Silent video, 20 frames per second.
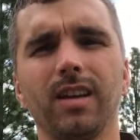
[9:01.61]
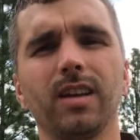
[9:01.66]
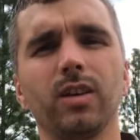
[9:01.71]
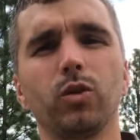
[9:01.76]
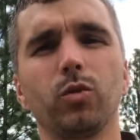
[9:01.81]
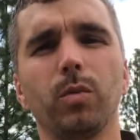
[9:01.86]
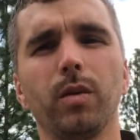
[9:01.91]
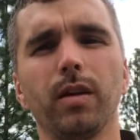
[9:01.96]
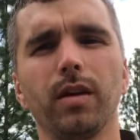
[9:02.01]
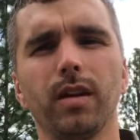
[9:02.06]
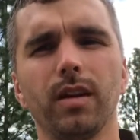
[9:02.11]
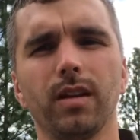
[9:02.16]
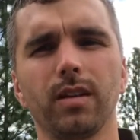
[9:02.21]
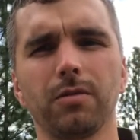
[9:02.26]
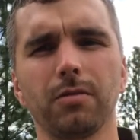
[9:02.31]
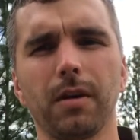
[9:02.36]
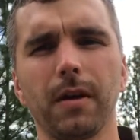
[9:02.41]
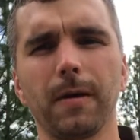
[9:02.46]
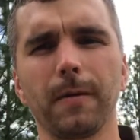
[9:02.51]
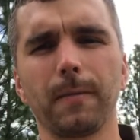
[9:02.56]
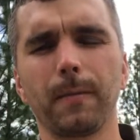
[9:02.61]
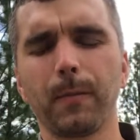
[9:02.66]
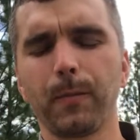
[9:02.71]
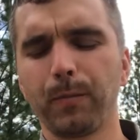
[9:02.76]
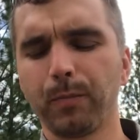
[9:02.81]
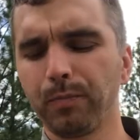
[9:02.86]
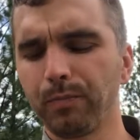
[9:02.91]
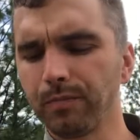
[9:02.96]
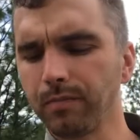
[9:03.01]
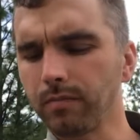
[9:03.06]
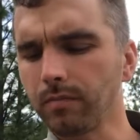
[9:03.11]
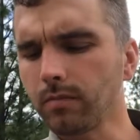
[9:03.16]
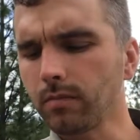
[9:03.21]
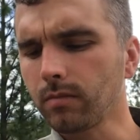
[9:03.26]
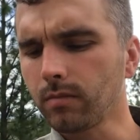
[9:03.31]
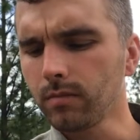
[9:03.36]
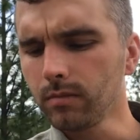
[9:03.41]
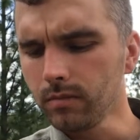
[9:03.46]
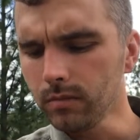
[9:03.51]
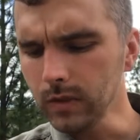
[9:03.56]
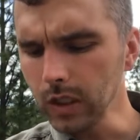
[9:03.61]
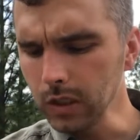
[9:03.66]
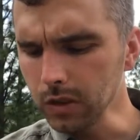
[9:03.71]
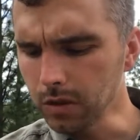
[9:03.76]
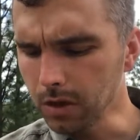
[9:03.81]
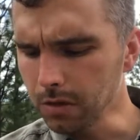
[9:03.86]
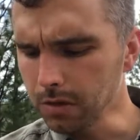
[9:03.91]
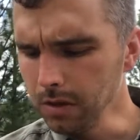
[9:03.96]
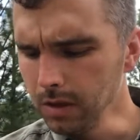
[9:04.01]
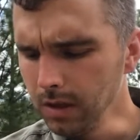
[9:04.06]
experience, right? So